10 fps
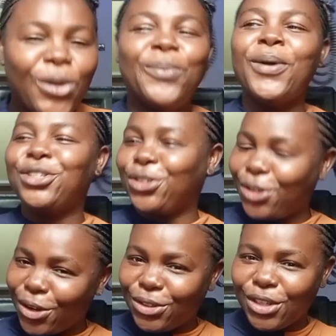you bought
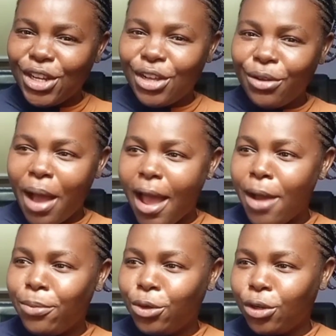rod,
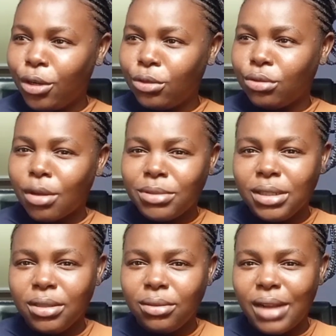
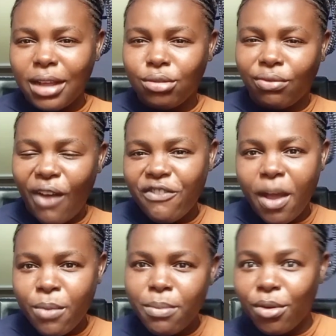something like 5
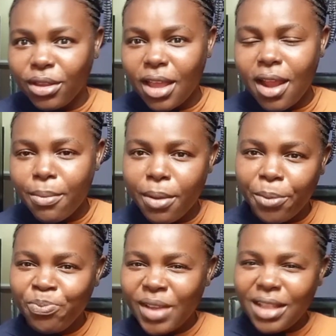mm or 10 mm,
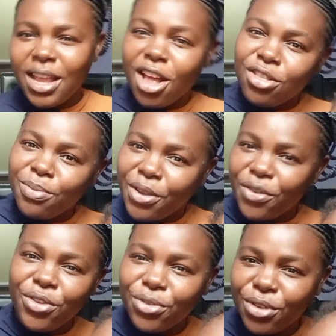and they end up
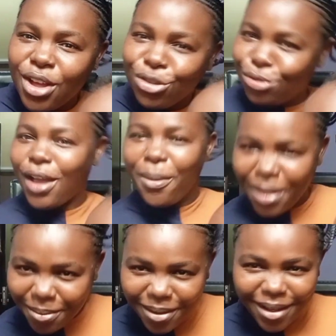giving you 2
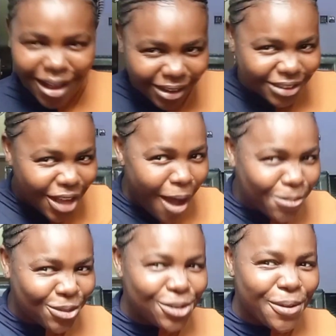mm. It don't
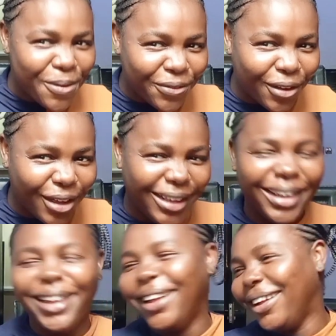happen to you before.
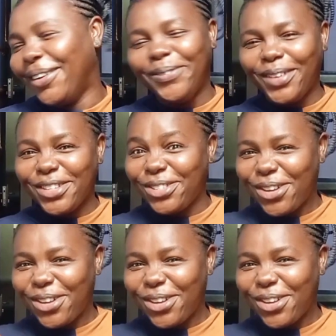Hey, it's